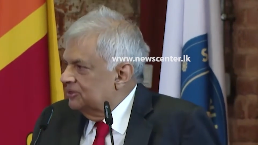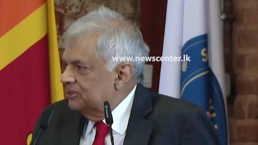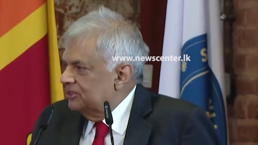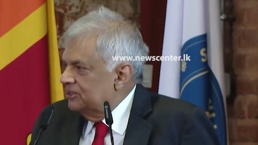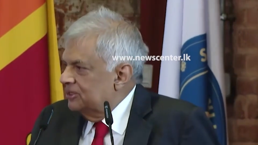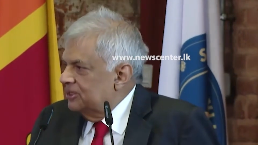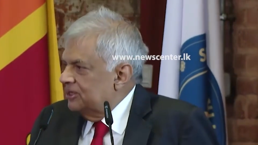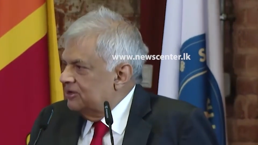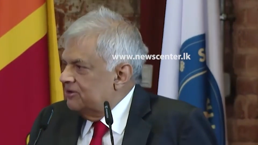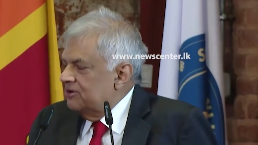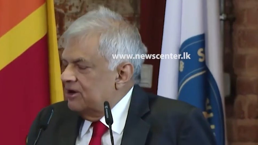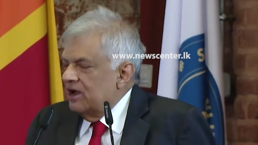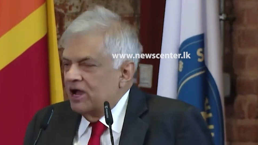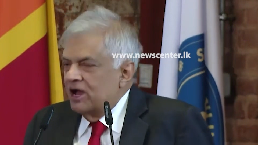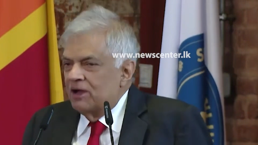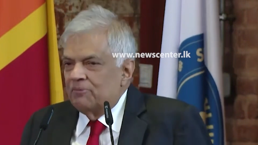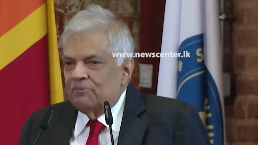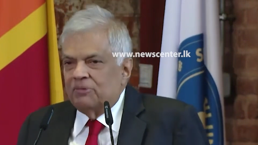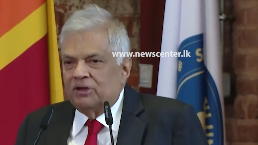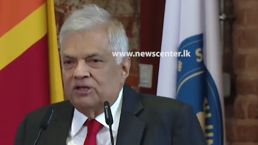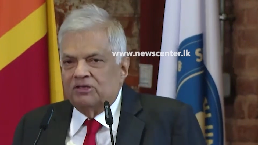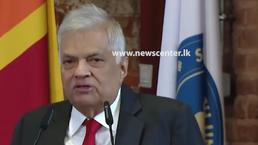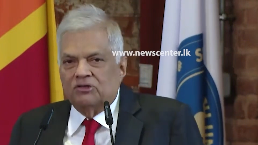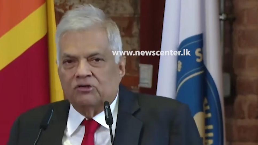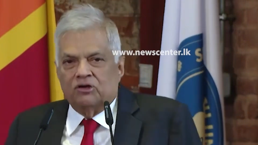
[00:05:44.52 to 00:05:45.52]
The
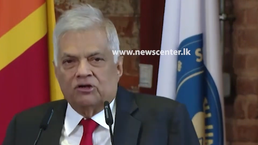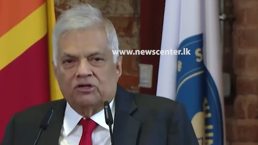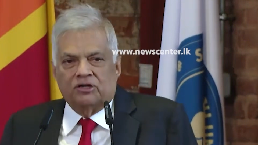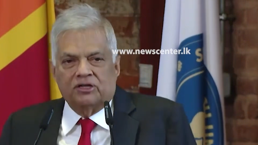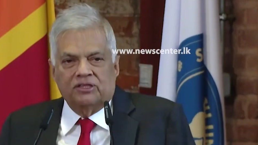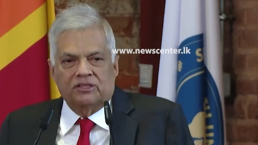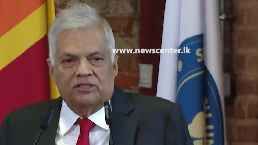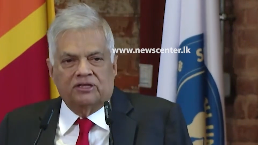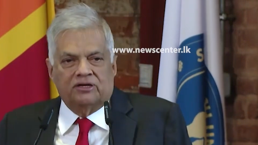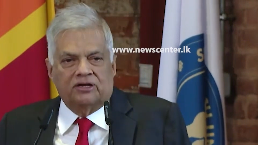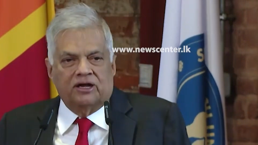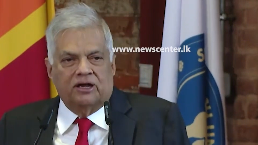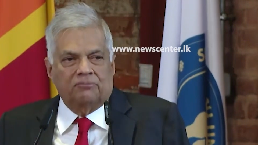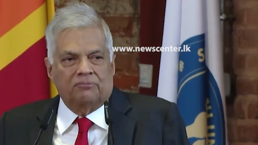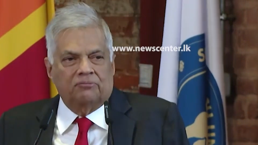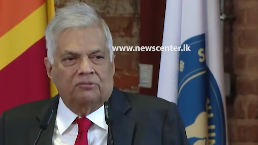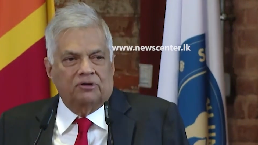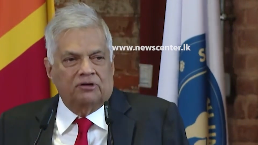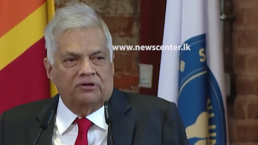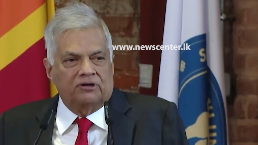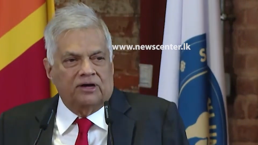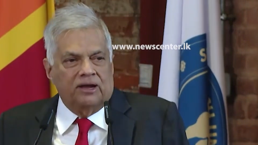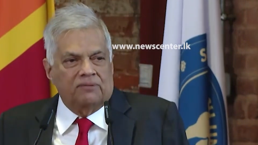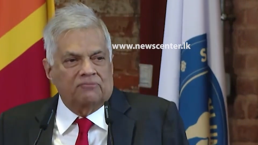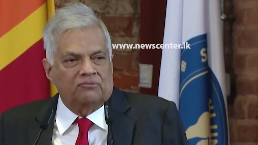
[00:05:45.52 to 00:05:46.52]
drama is not in the
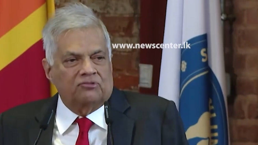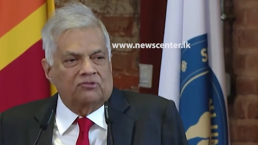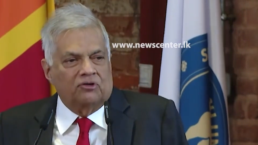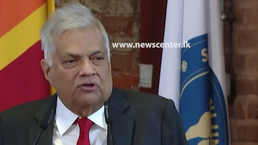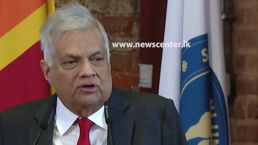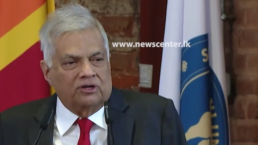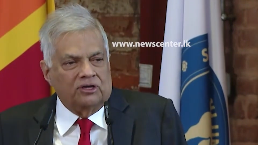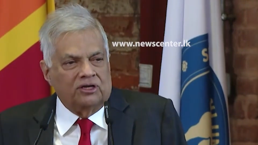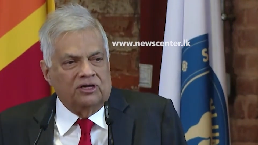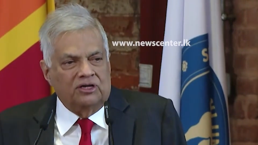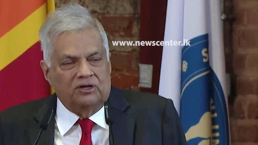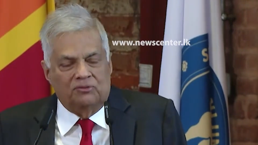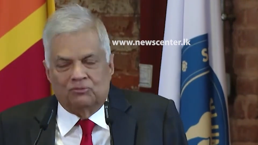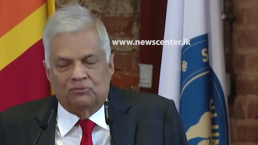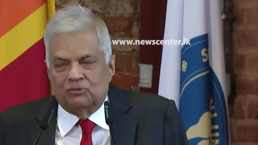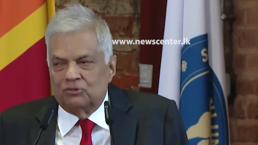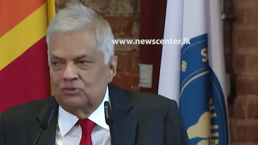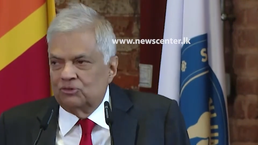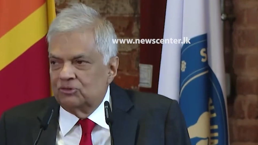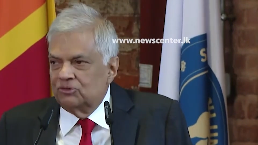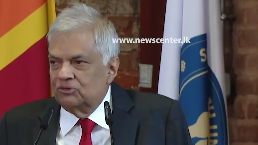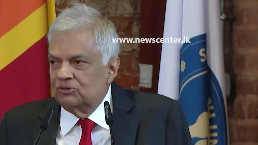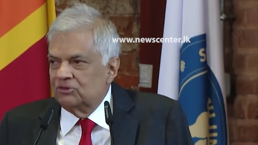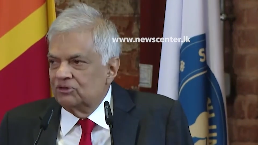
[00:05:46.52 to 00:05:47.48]
Dramsoc anymore.